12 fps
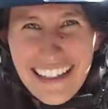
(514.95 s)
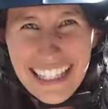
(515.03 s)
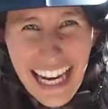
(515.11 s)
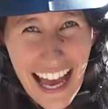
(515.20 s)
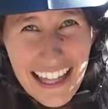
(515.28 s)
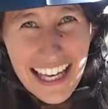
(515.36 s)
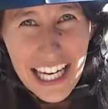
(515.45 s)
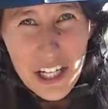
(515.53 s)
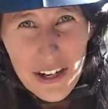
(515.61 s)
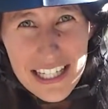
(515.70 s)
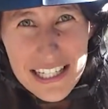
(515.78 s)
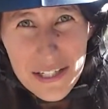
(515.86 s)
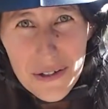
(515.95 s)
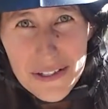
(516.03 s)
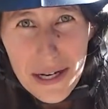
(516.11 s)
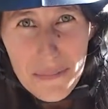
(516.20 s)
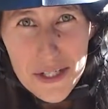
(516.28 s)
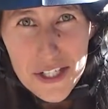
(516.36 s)
that I like crazy cold
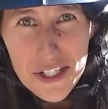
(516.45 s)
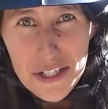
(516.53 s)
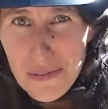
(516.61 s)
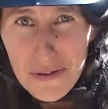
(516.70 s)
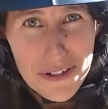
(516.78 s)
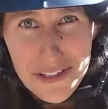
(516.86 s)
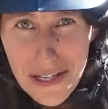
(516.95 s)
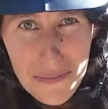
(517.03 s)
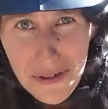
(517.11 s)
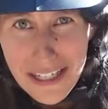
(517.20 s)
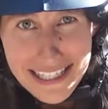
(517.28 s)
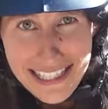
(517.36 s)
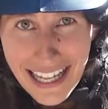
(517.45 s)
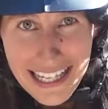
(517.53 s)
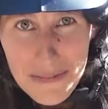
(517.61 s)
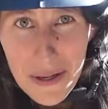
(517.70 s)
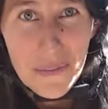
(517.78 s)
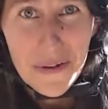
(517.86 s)
temperatures, but for some reason
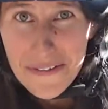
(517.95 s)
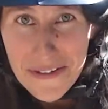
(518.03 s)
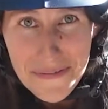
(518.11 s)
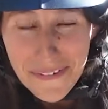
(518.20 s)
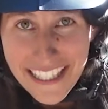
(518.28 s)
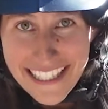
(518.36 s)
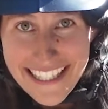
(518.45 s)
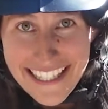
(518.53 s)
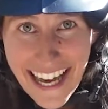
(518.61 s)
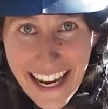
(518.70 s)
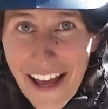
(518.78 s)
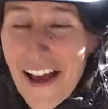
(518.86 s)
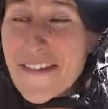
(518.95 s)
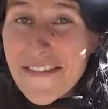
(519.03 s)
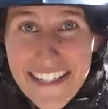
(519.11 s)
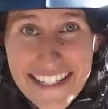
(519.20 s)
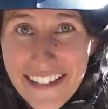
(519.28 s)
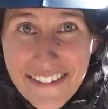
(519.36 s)
that's been one of the breeds that I'm
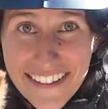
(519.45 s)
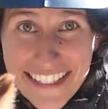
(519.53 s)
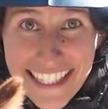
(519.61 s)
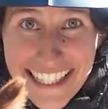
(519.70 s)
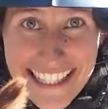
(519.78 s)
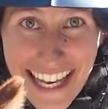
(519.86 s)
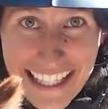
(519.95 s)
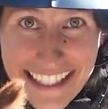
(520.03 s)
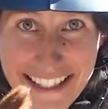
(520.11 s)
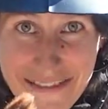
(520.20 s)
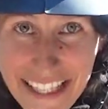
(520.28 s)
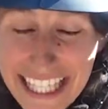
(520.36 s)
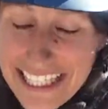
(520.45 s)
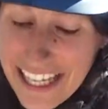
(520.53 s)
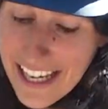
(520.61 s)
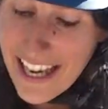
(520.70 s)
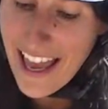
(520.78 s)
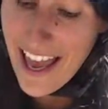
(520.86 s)
just like really excited to meet.
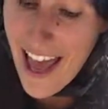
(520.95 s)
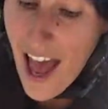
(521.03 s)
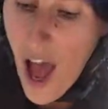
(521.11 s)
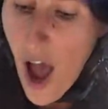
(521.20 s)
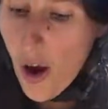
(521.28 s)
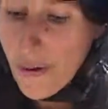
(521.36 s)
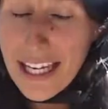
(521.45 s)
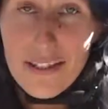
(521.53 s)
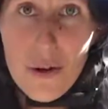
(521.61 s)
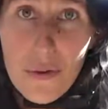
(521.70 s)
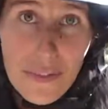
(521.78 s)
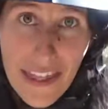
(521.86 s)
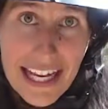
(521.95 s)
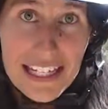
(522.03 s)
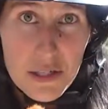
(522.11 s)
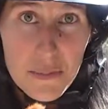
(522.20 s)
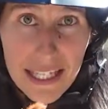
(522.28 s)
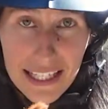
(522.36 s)
Okay, so then
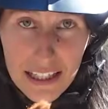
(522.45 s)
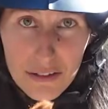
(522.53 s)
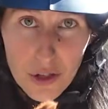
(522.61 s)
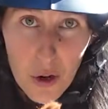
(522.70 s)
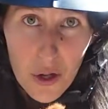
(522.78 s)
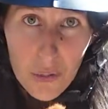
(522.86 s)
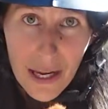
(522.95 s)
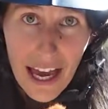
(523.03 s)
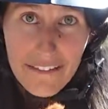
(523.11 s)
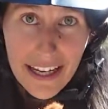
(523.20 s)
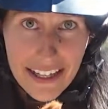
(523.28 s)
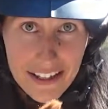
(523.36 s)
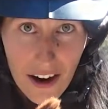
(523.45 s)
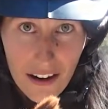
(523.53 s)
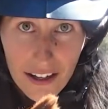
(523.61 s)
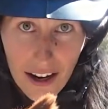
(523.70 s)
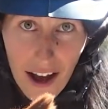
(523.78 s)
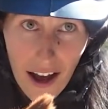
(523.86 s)
speaking of cold, we have
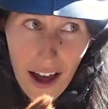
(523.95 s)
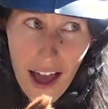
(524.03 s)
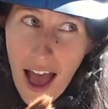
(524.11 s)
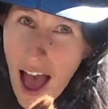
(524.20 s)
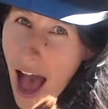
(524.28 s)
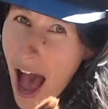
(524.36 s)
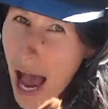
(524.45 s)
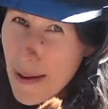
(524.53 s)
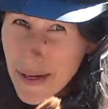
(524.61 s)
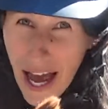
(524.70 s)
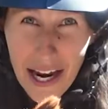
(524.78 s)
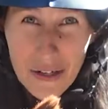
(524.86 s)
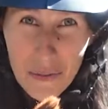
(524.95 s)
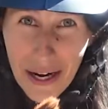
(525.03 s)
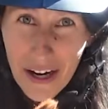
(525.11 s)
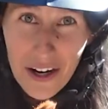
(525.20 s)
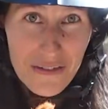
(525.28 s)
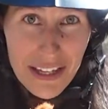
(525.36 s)
Antarctica. I'm not
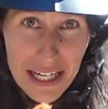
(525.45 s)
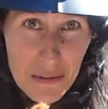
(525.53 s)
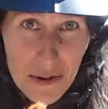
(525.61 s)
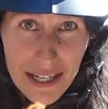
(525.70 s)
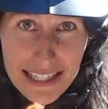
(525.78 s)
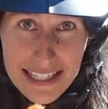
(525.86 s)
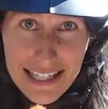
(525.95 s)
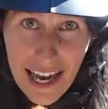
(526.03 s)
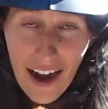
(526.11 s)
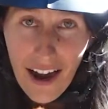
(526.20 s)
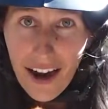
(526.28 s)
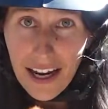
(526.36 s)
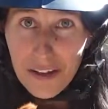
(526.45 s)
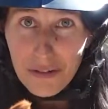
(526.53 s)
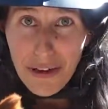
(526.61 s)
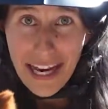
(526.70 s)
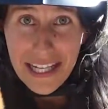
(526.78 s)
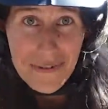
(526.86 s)
aware of any breeds there. If
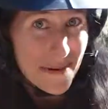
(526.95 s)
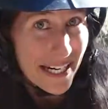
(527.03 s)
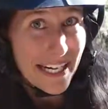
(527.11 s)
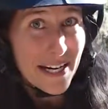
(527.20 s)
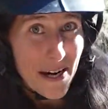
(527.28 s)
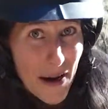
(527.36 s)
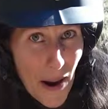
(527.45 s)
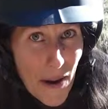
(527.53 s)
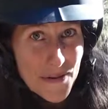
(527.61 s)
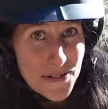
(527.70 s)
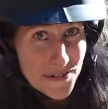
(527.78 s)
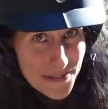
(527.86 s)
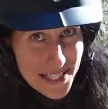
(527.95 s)
anybody knows of